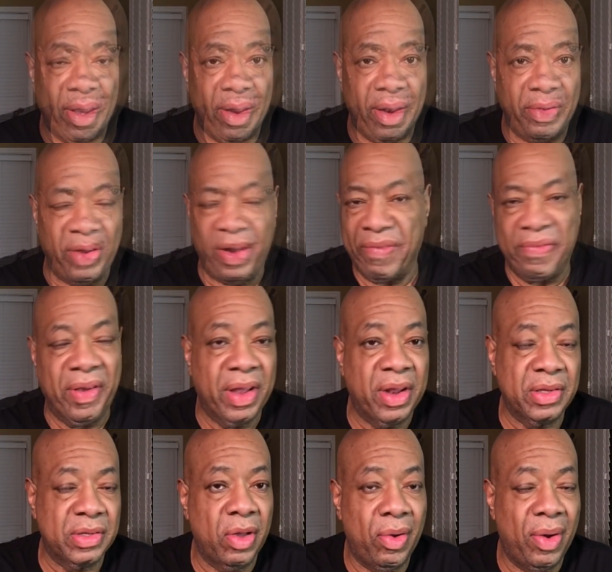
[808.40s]
I'm trying to figure
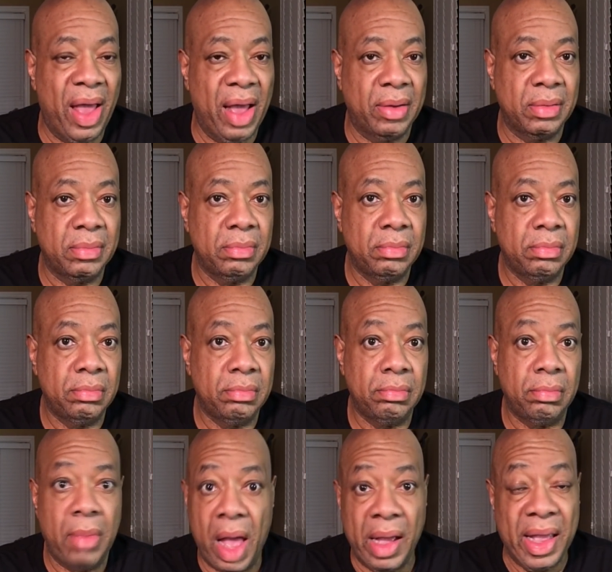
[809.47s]
this all out.
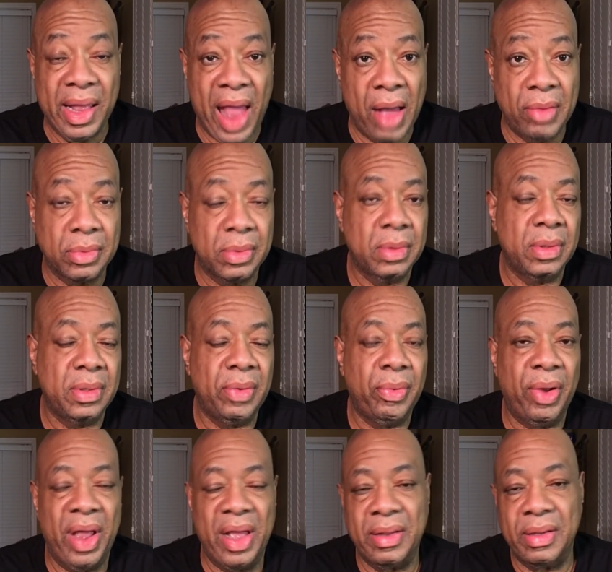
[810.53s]
I get out,
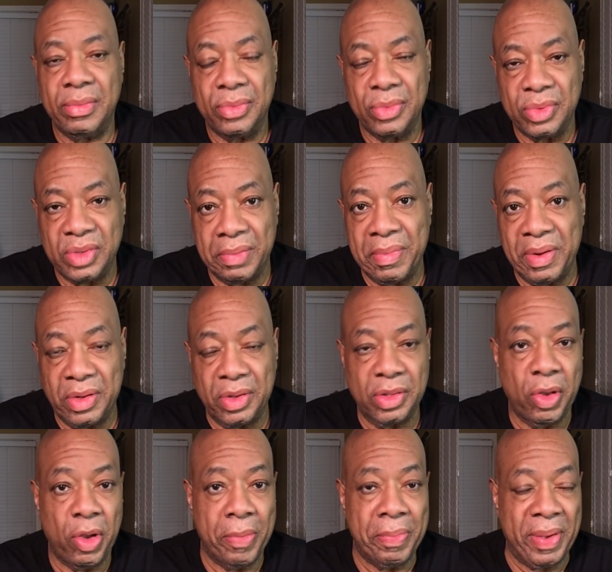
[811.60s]
or they send me to
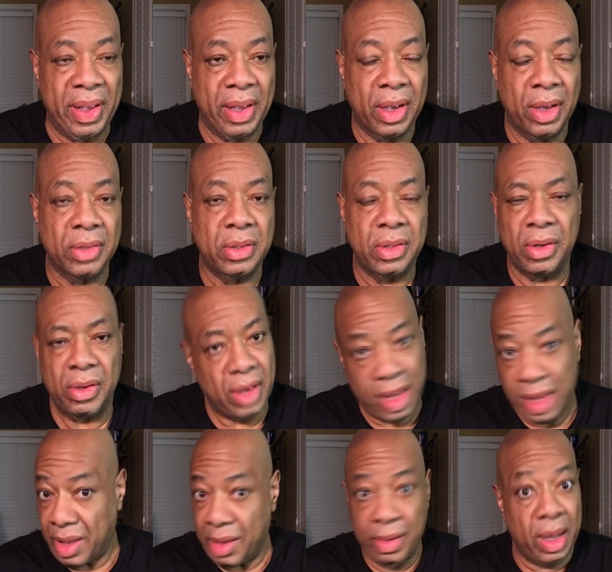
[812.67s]
therapy. Because, you know,
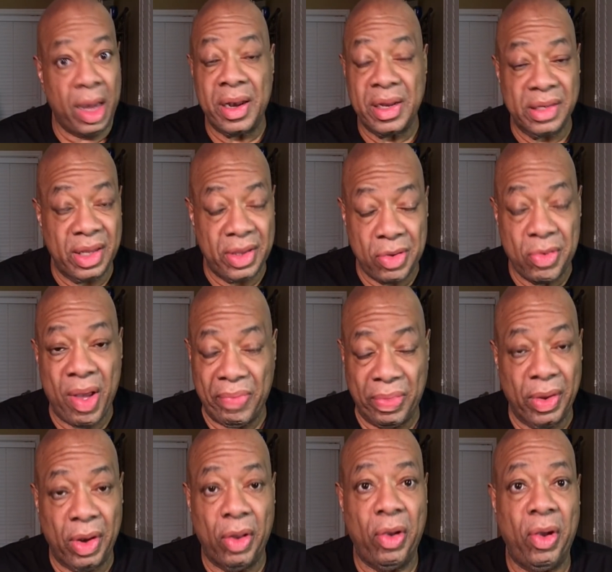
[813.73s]
honestly, you have
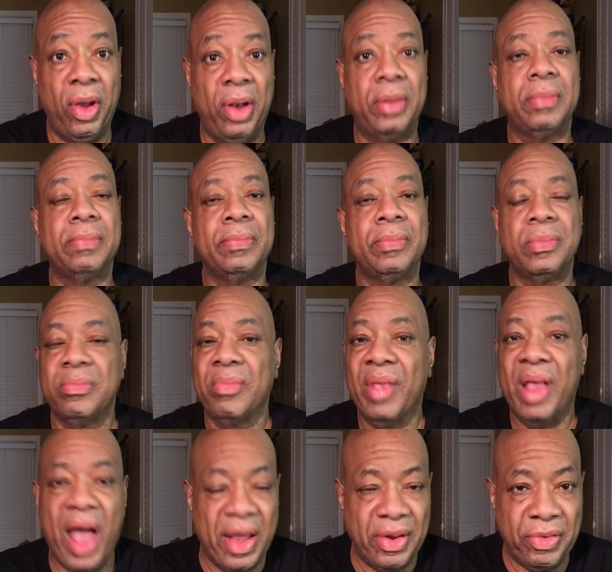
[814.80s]
to learn
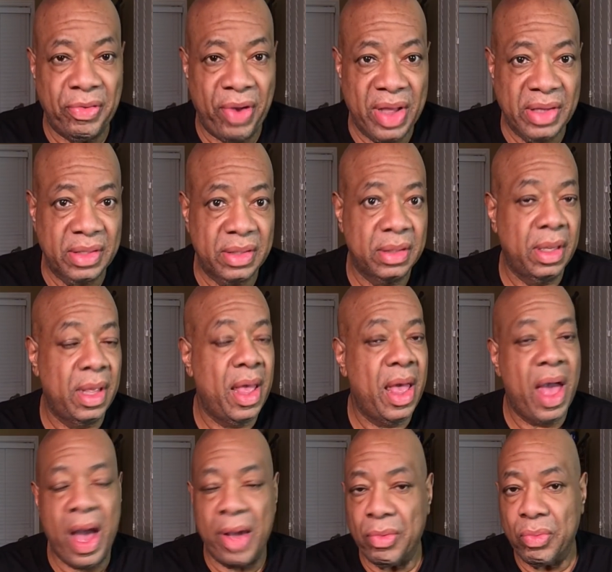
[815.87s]
how to dress,
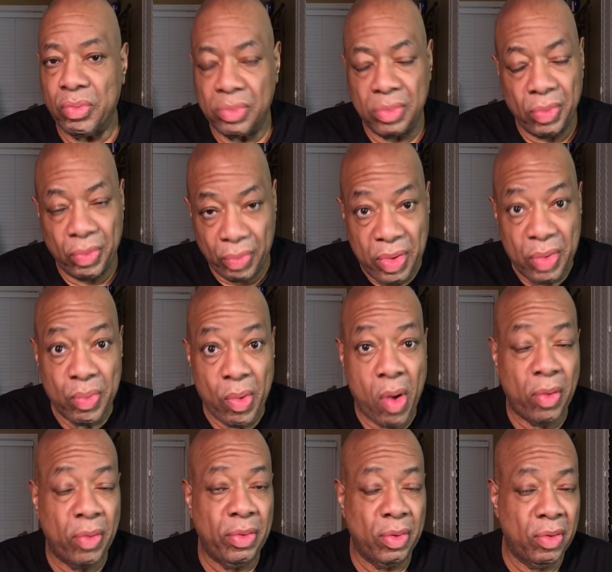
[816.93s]
how to
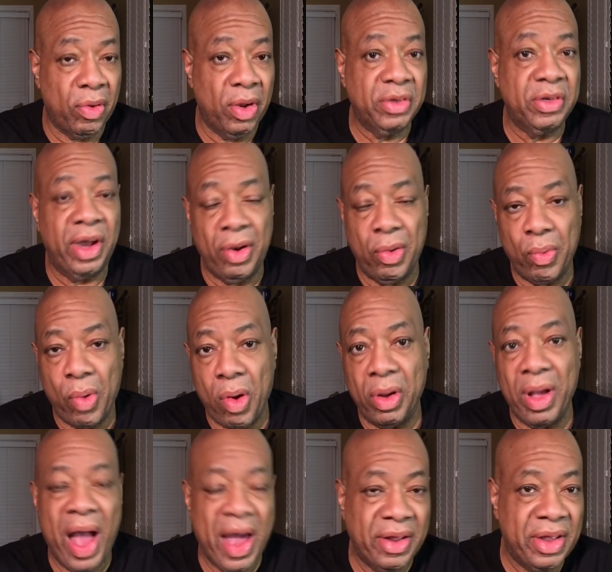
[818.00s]
re-walk on a crutch and a walker,
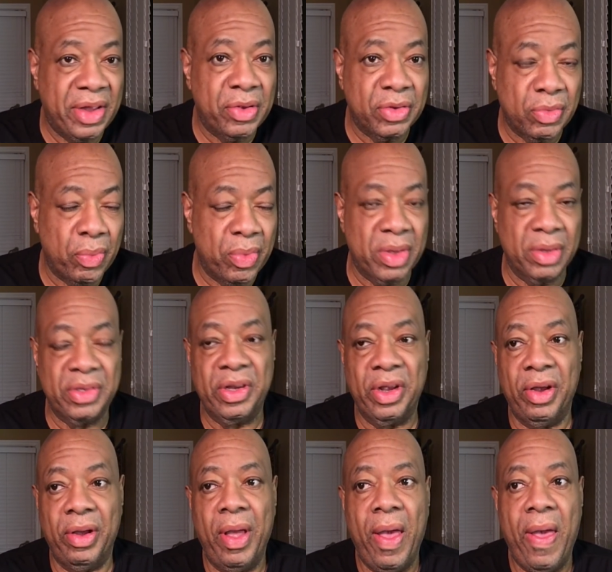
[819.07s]
how to use a
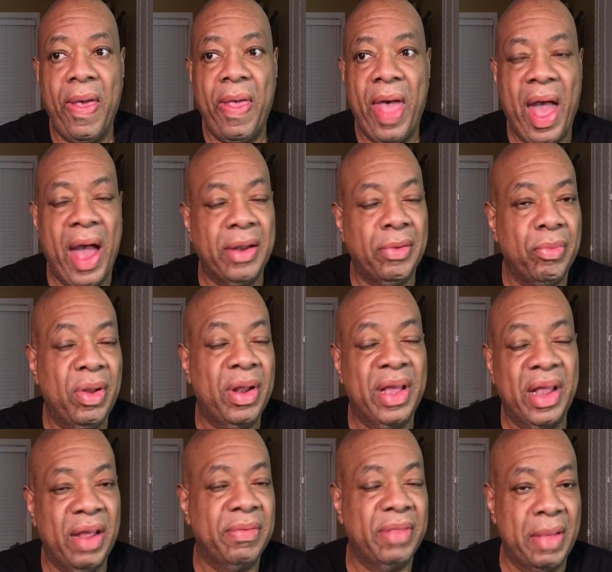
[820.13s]
wheelchair, how to really
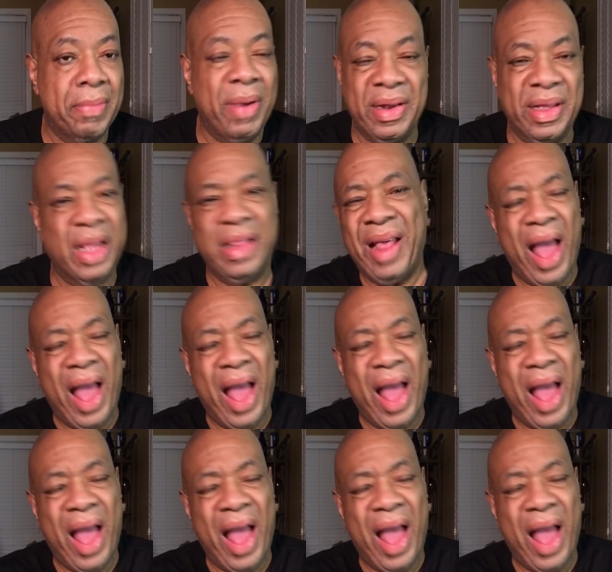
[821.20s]
get everything back together.